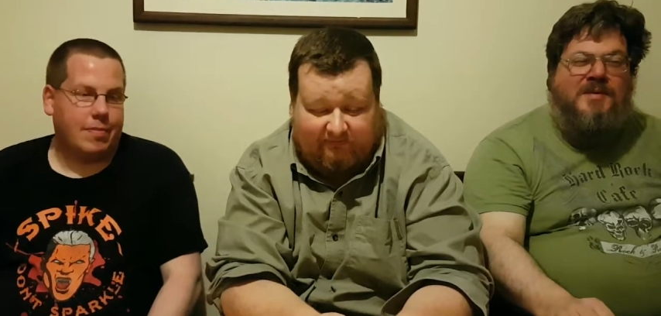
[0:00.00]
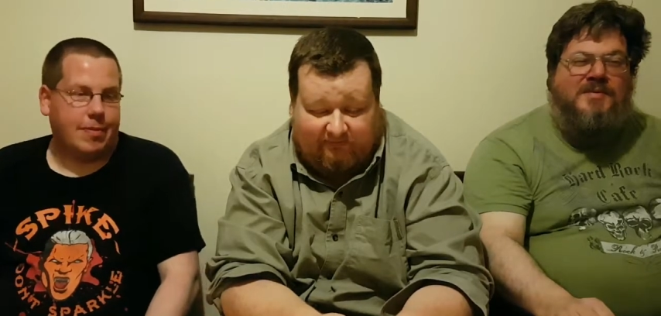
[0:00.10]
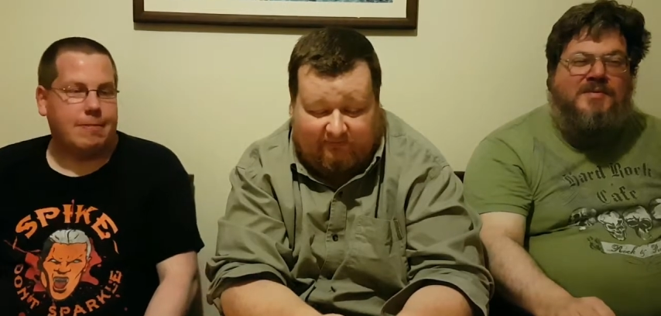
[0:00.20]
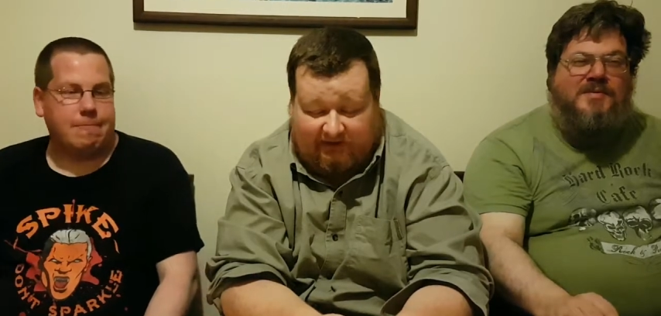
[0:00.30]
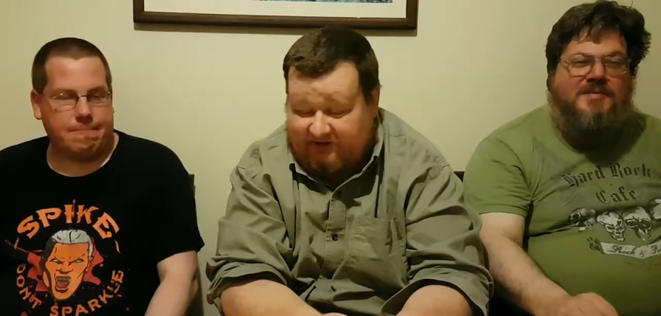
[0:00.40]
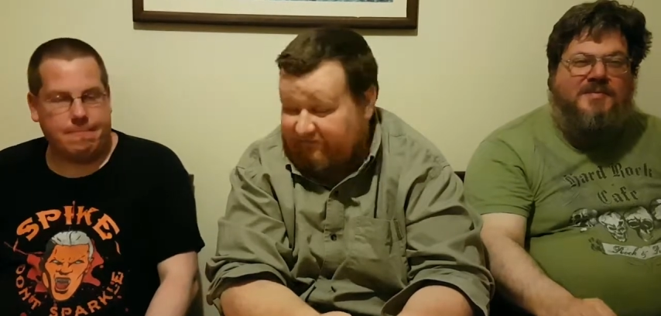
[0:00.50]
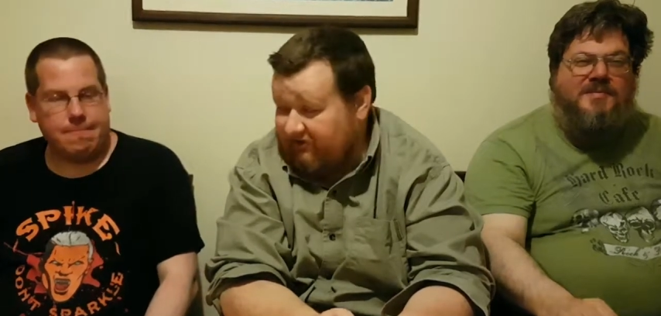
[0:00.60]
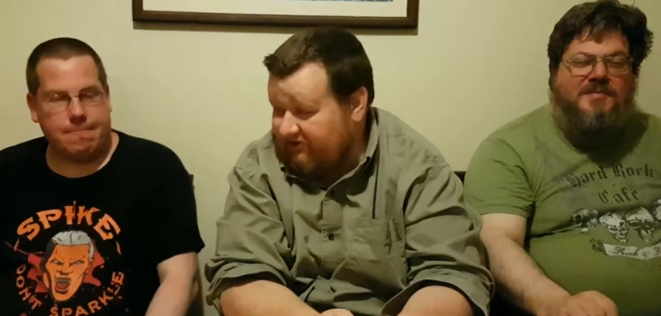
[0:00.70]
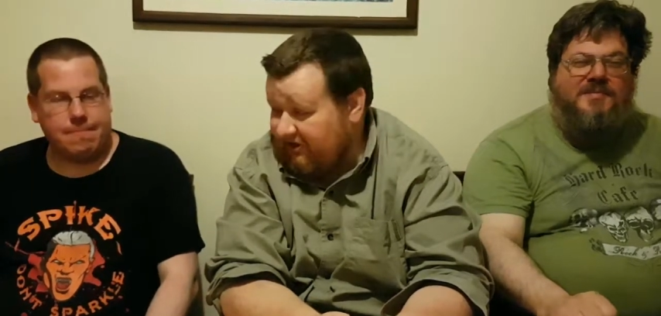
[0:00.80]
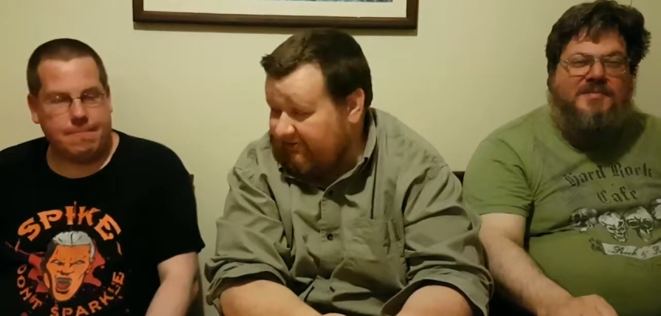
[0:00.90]
Speaker 1: puns. Except for
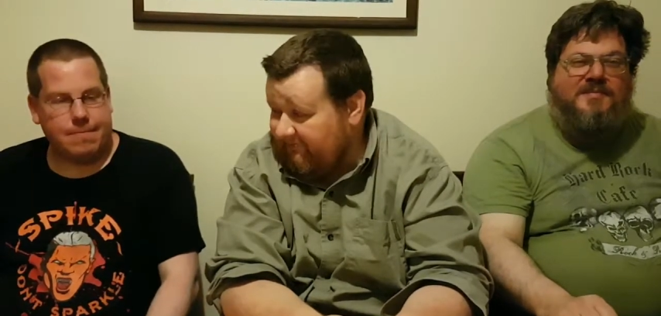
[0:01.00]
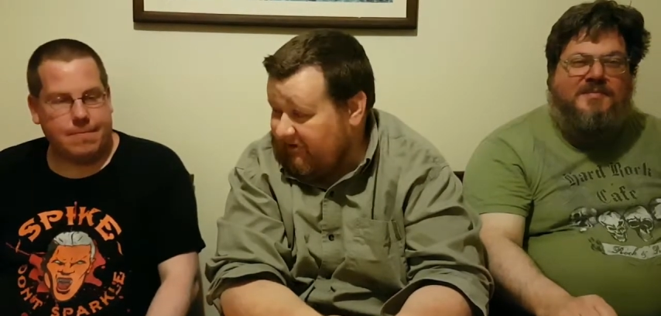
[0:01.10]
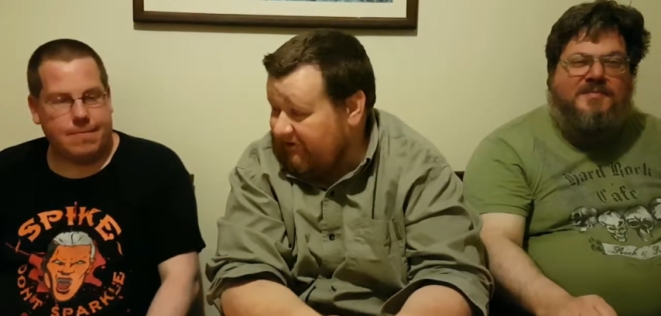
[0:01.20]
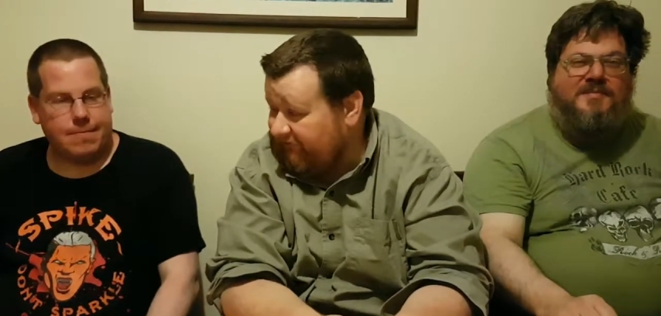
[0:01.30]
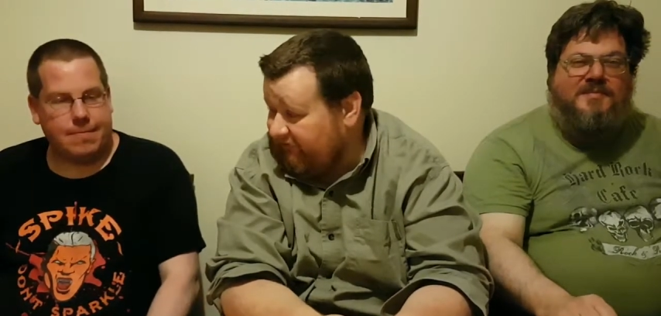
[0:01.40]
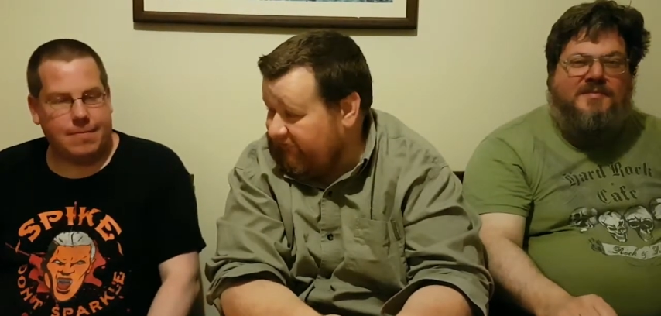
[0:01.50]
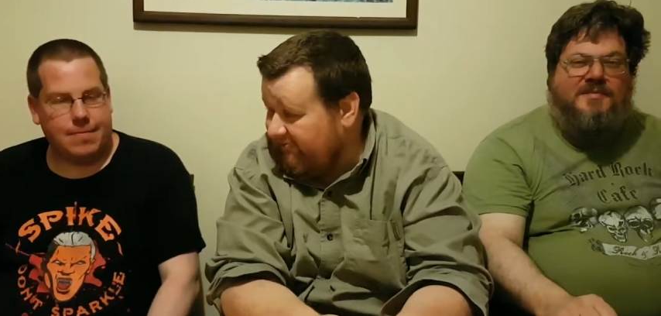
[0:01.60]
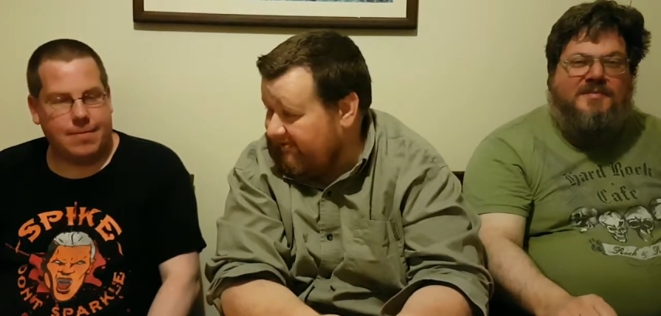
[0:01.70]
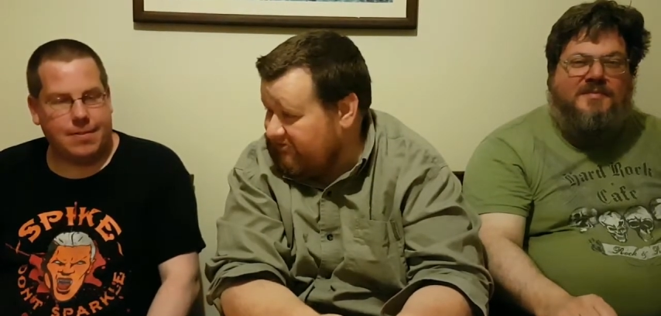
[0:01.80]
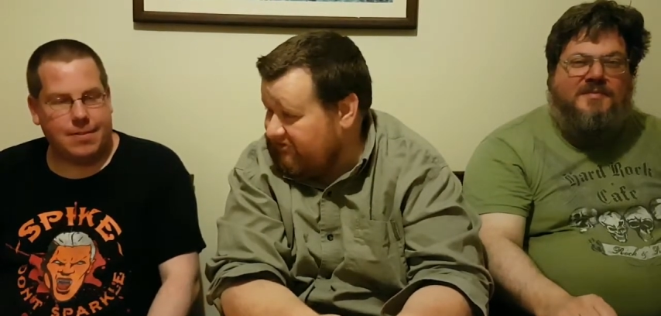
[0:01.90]
this game. I didn't really whip
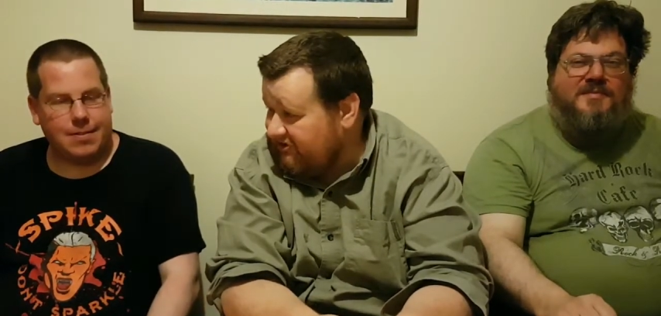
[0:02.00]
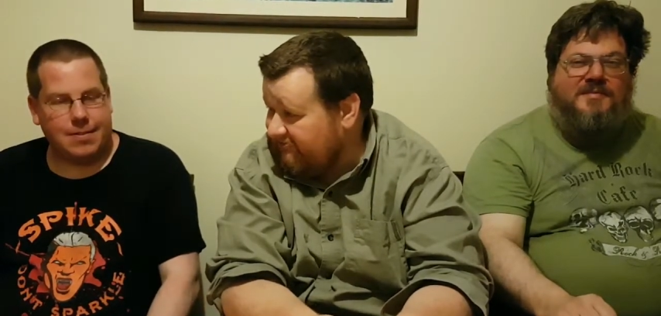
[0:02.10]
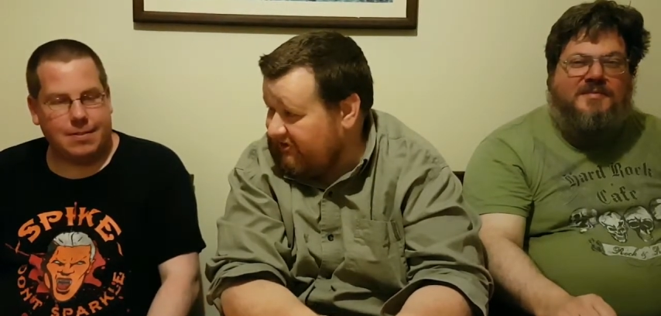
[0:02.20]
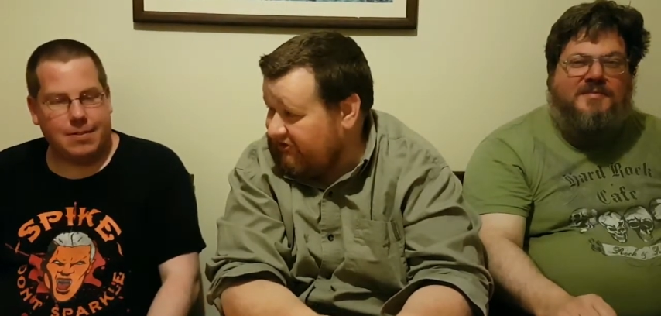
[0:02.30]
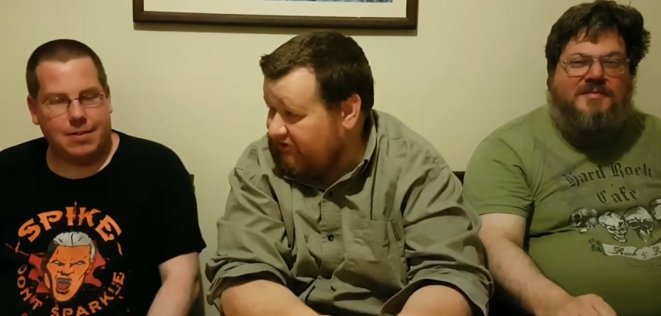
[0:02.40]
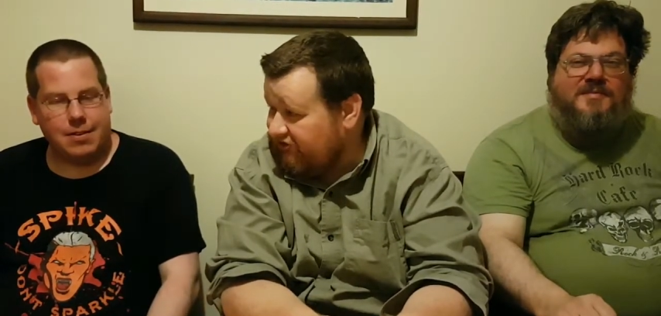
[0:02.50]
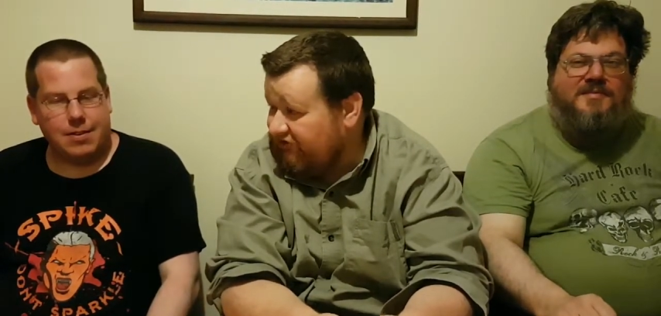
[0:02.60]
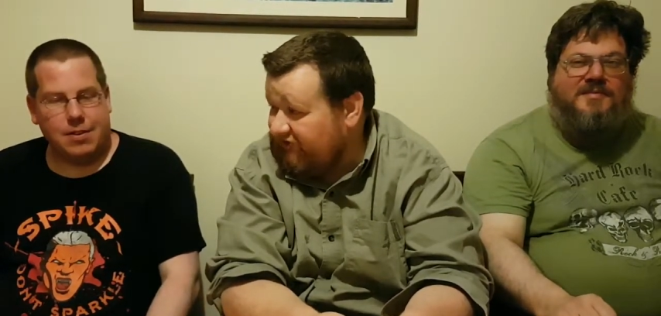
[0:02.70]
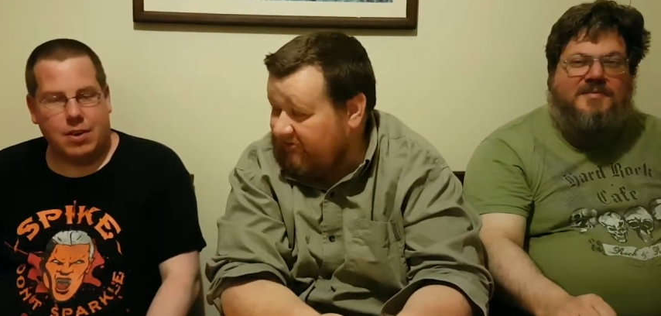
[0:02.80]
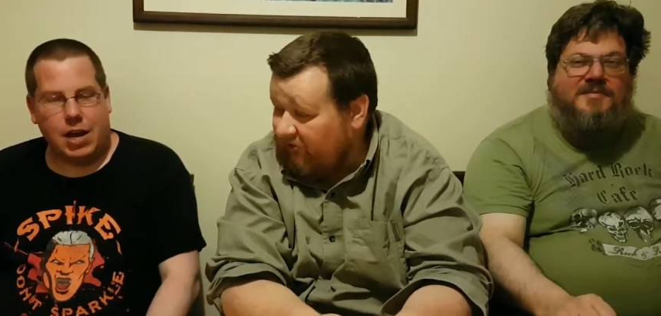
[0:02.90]
my beasts this much. I should
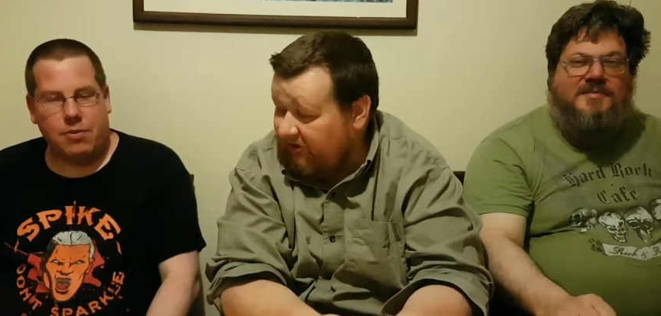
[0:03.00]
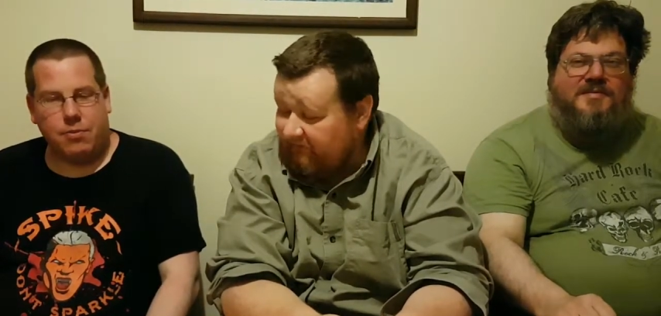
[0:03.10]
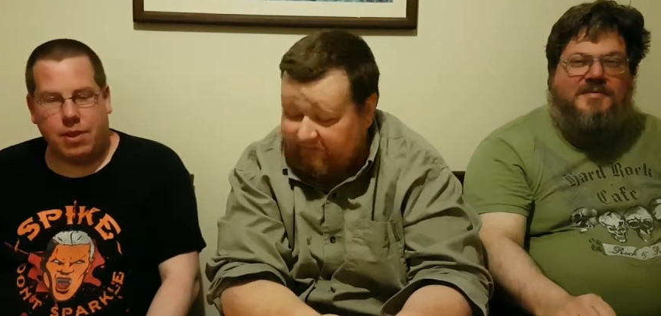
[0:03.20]
have done them. I'm